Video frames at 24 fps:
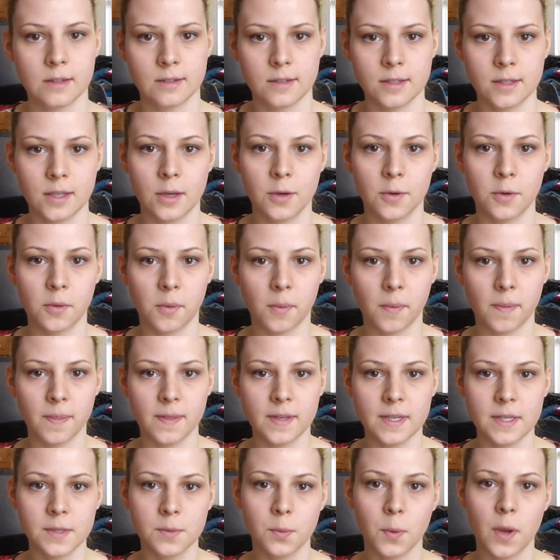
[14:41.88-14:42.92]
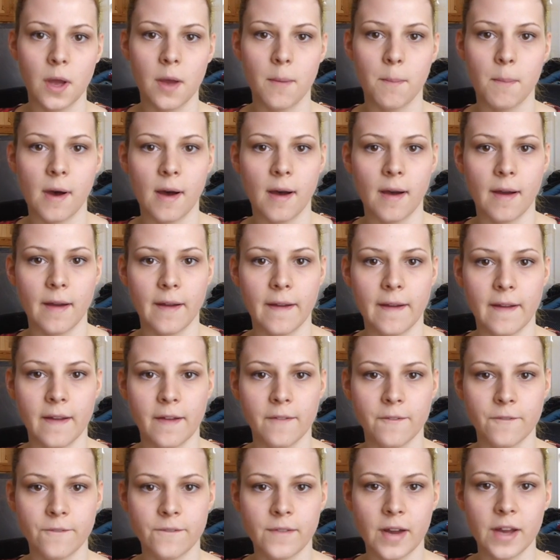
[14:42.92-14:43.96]
So these were my
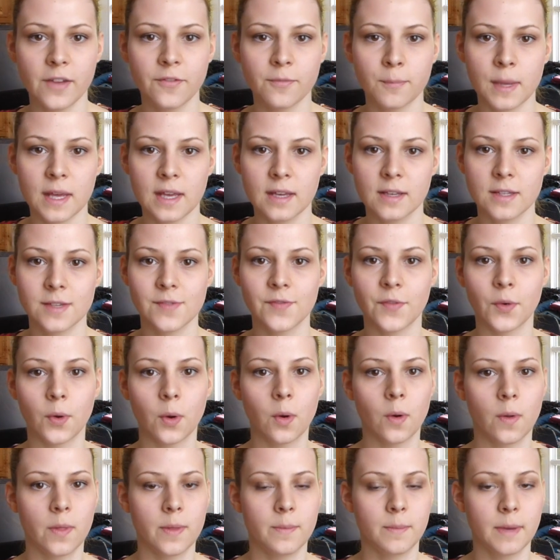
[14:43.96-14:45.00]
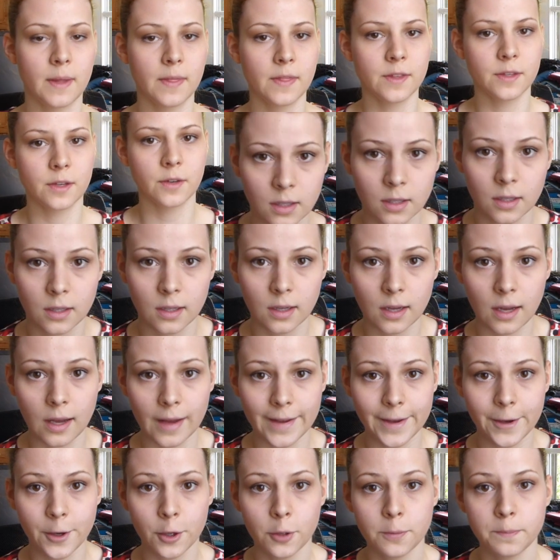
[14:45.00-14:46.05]
5 makes for the month.
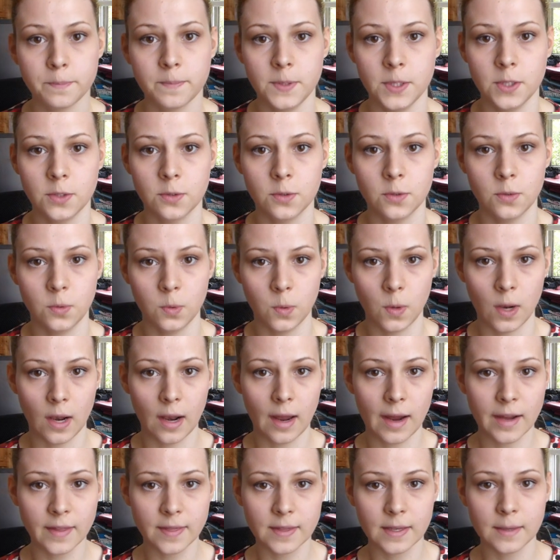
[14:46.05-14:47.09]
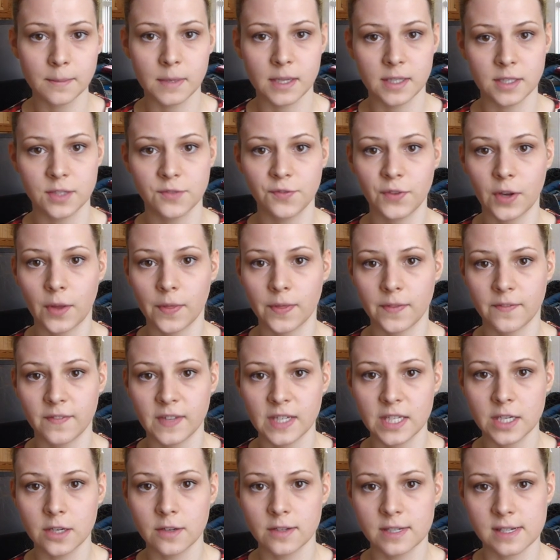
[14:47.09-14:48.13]
I hope you liked them and you found the
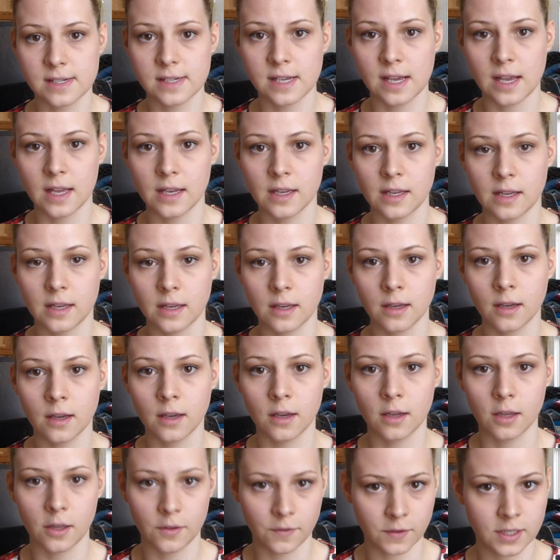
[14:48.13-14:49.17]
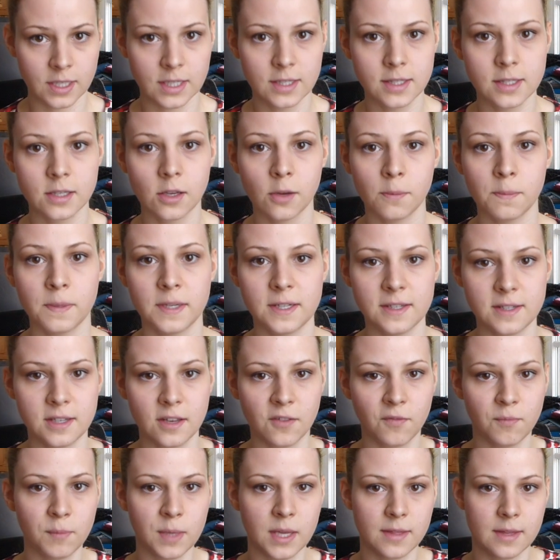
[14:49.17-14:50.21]
video entertaining. If you did so, please
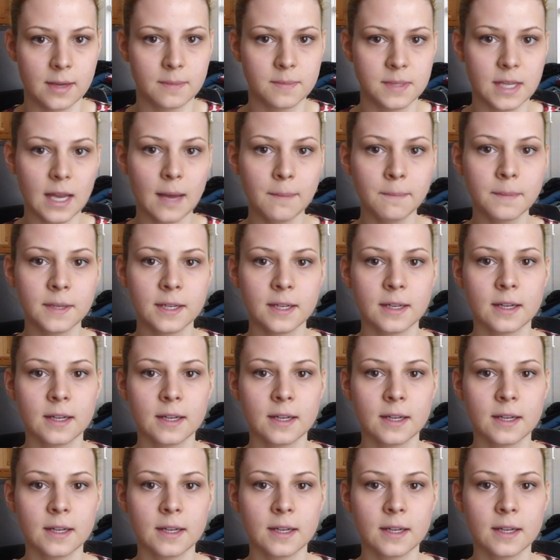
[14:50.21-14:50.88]
give me a thumbs up